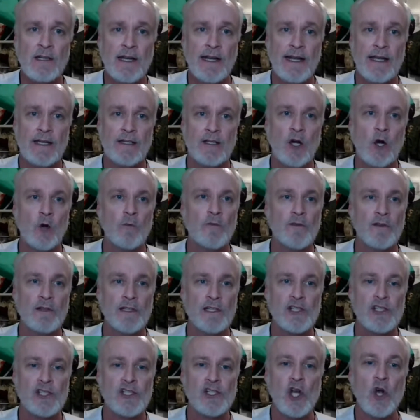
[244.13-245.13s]
and
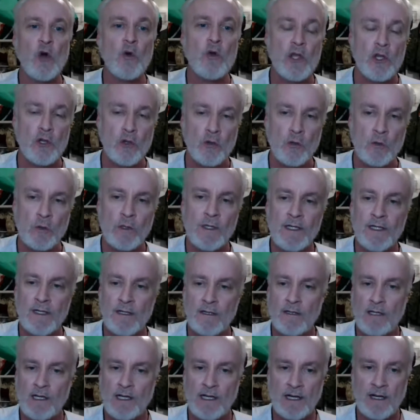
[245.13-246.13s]
hopefully show you
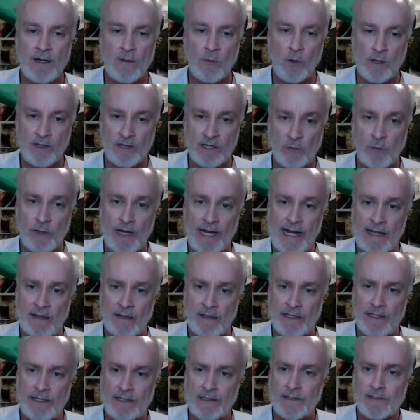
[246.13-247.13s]
what the
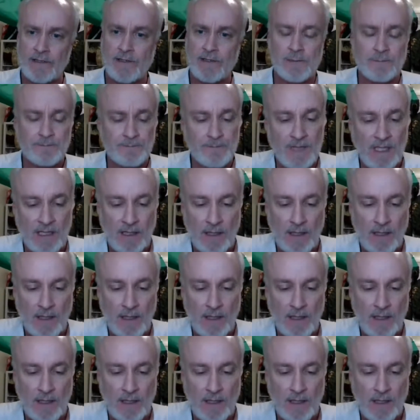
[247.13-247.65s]
reality is